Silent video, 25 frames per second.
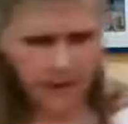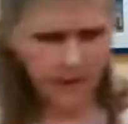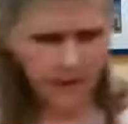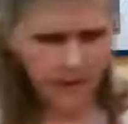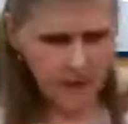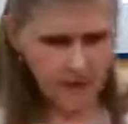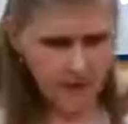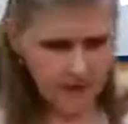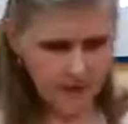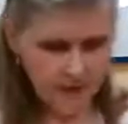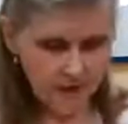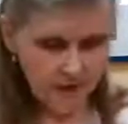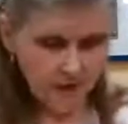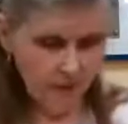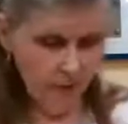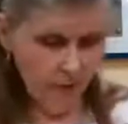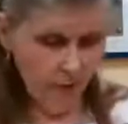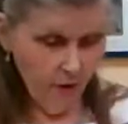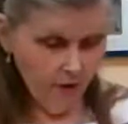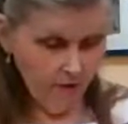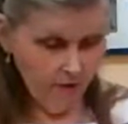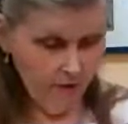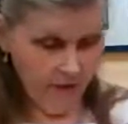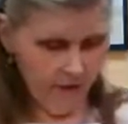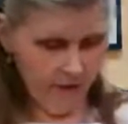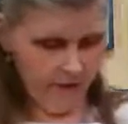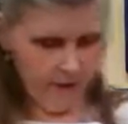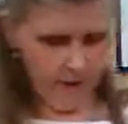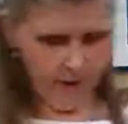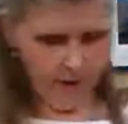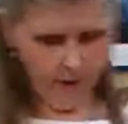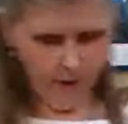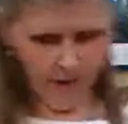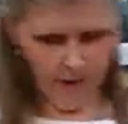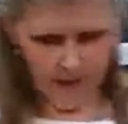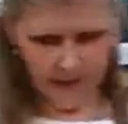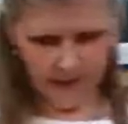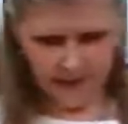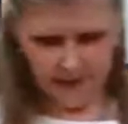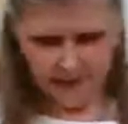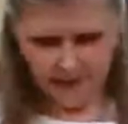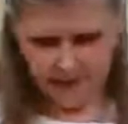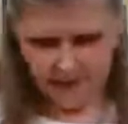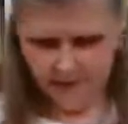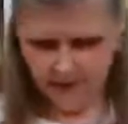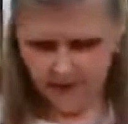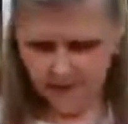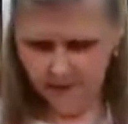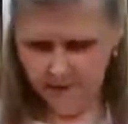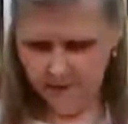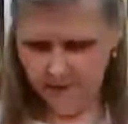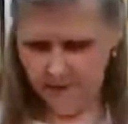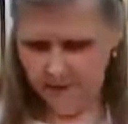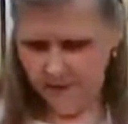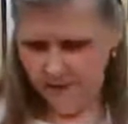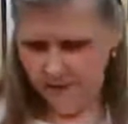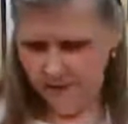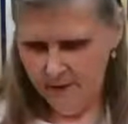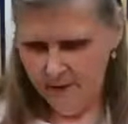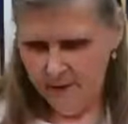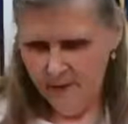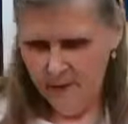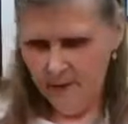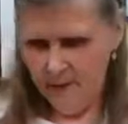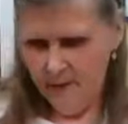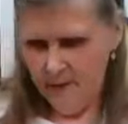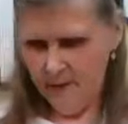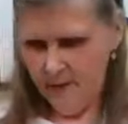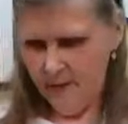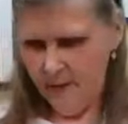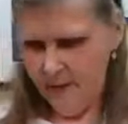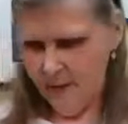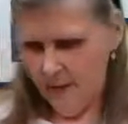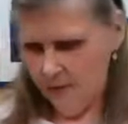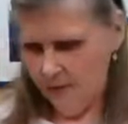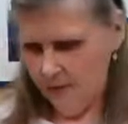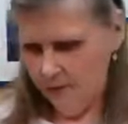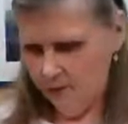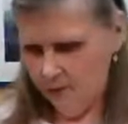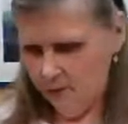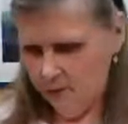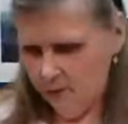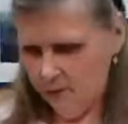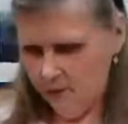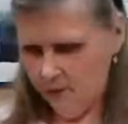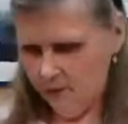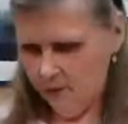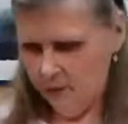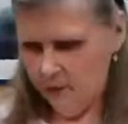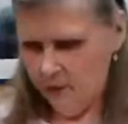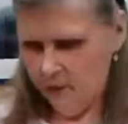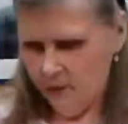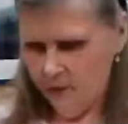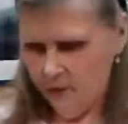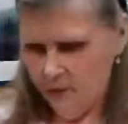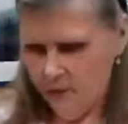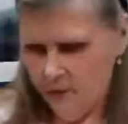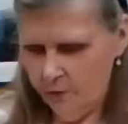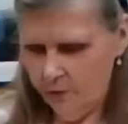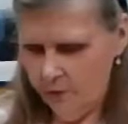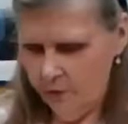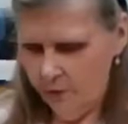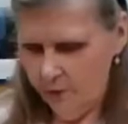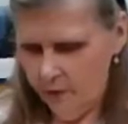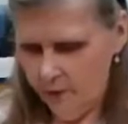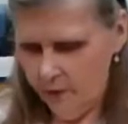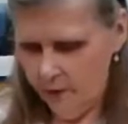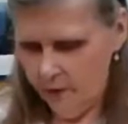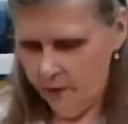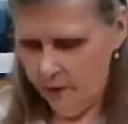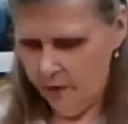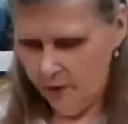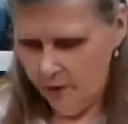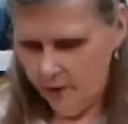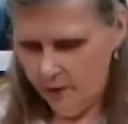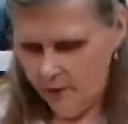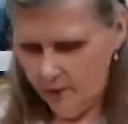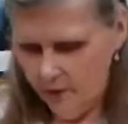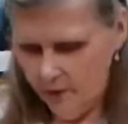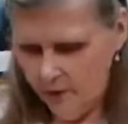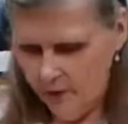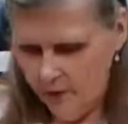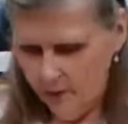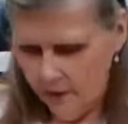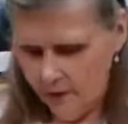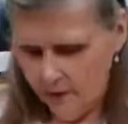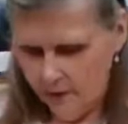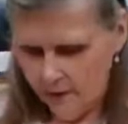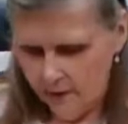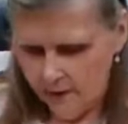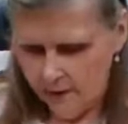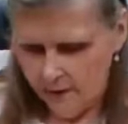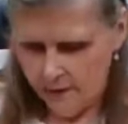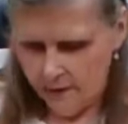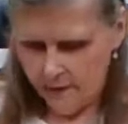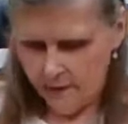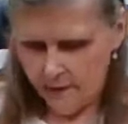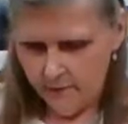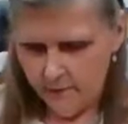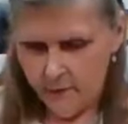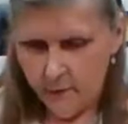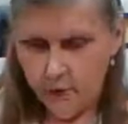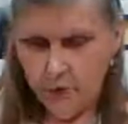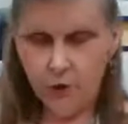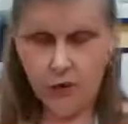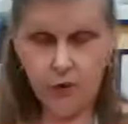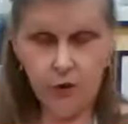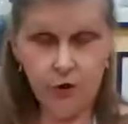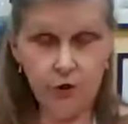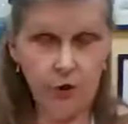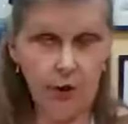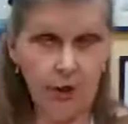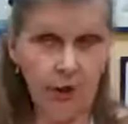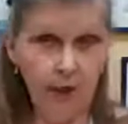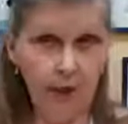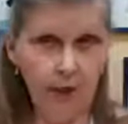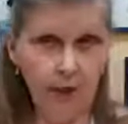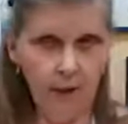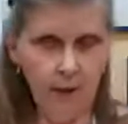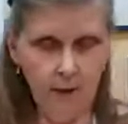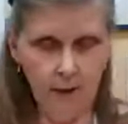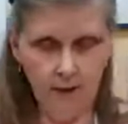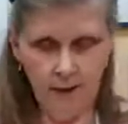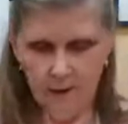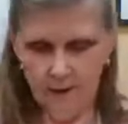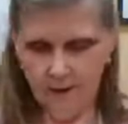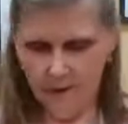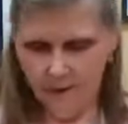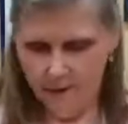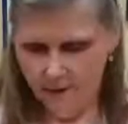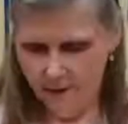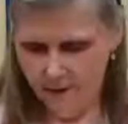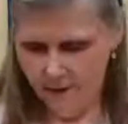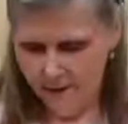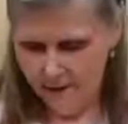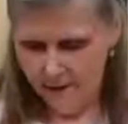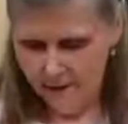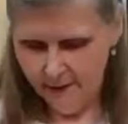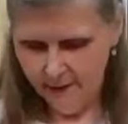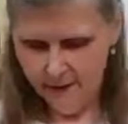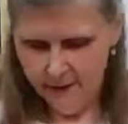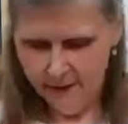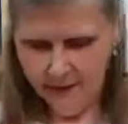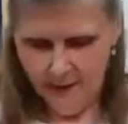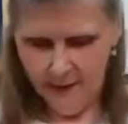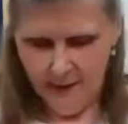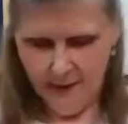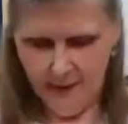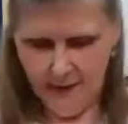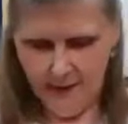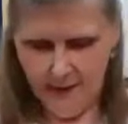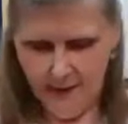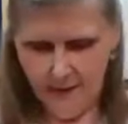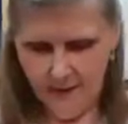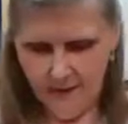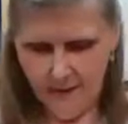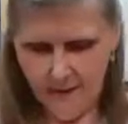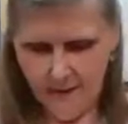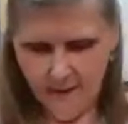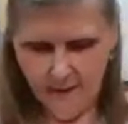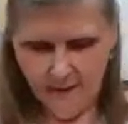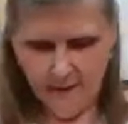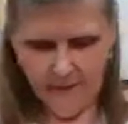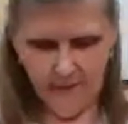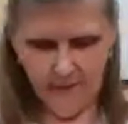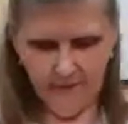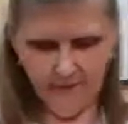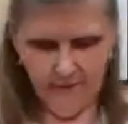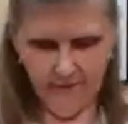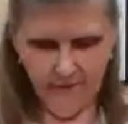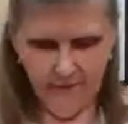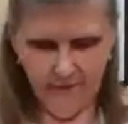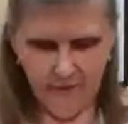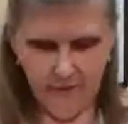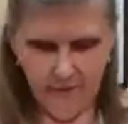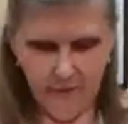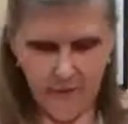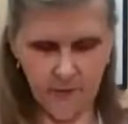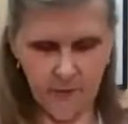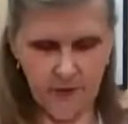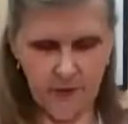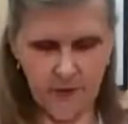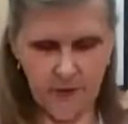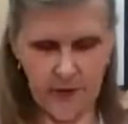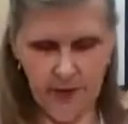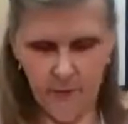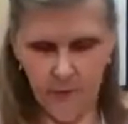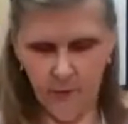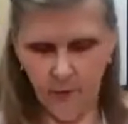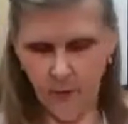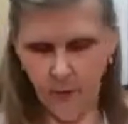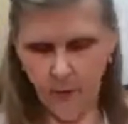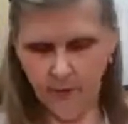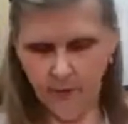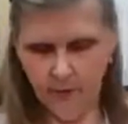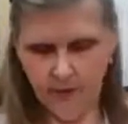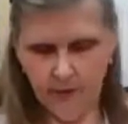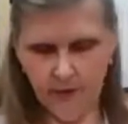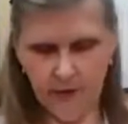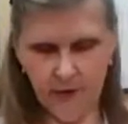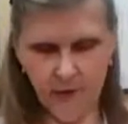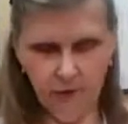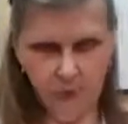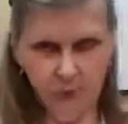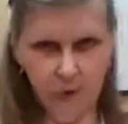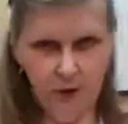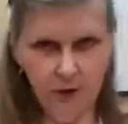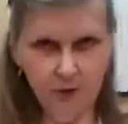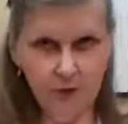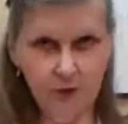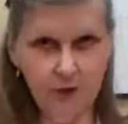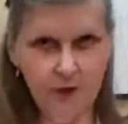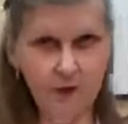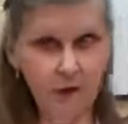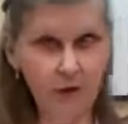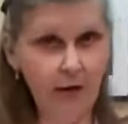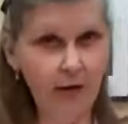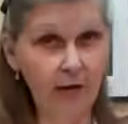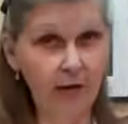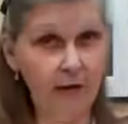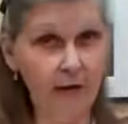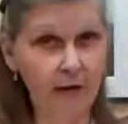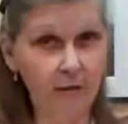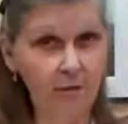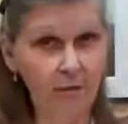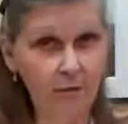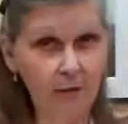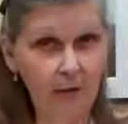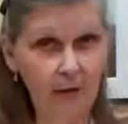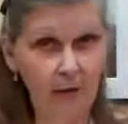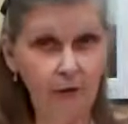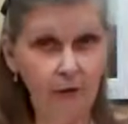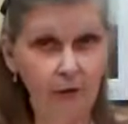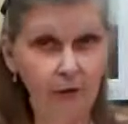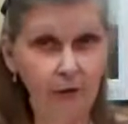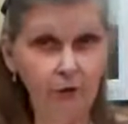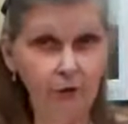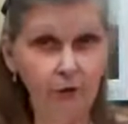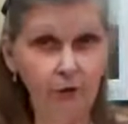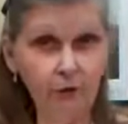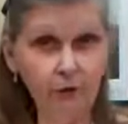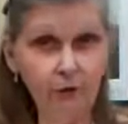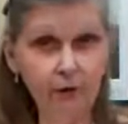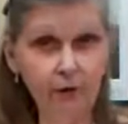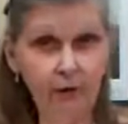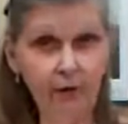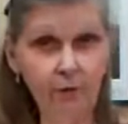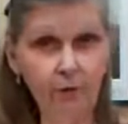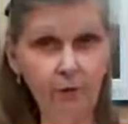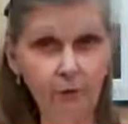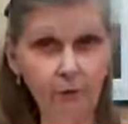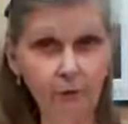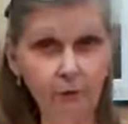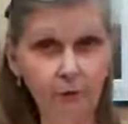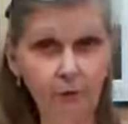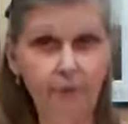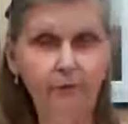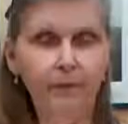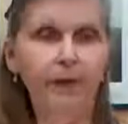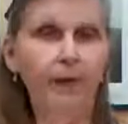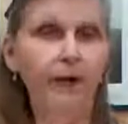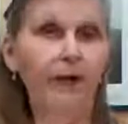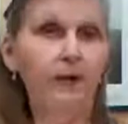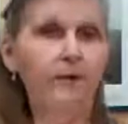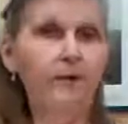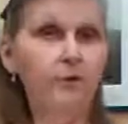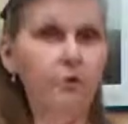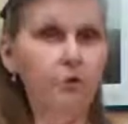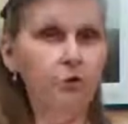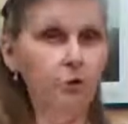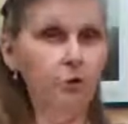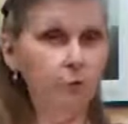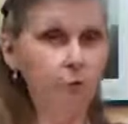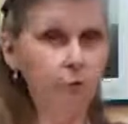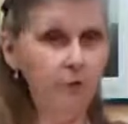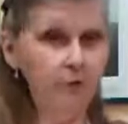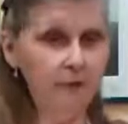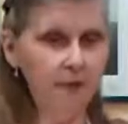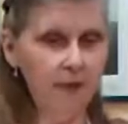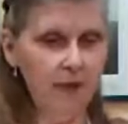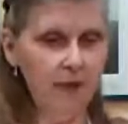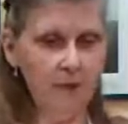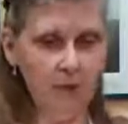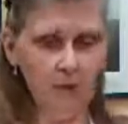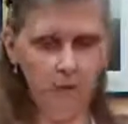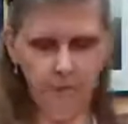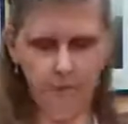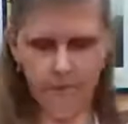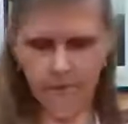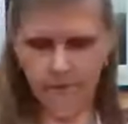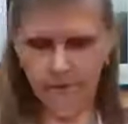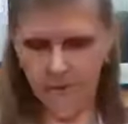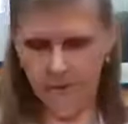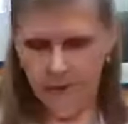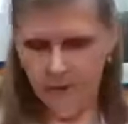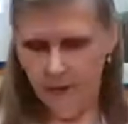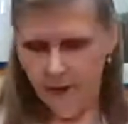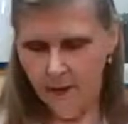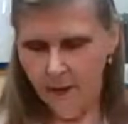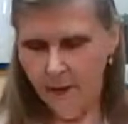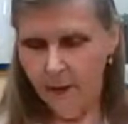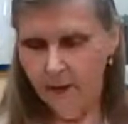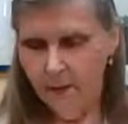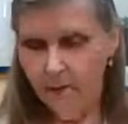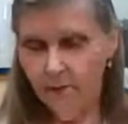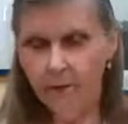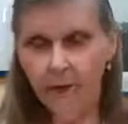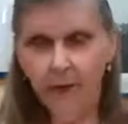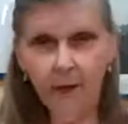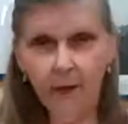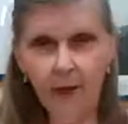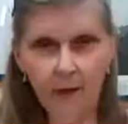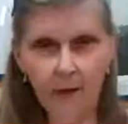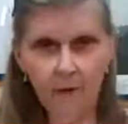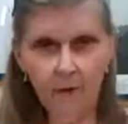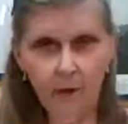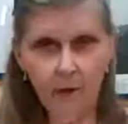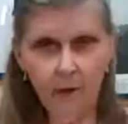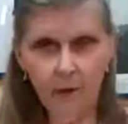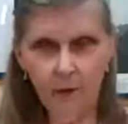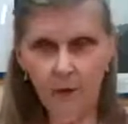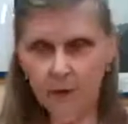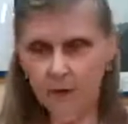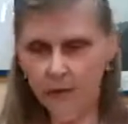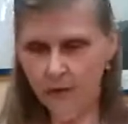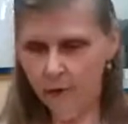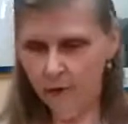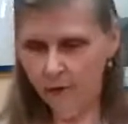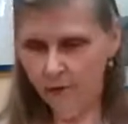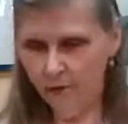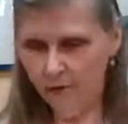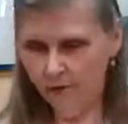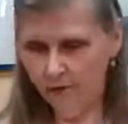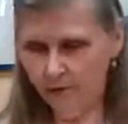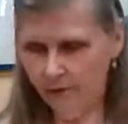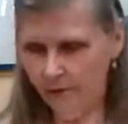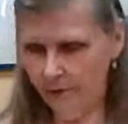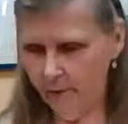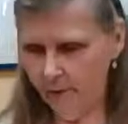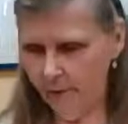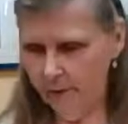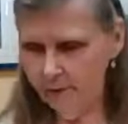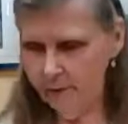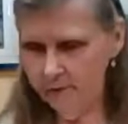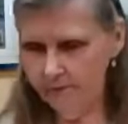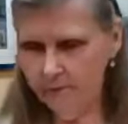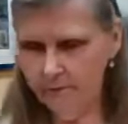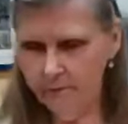a small family in Alaska, and grandmother would get out the good china and fix up the table with the decorations. And you had an adult table and the children's table. Then I married into a family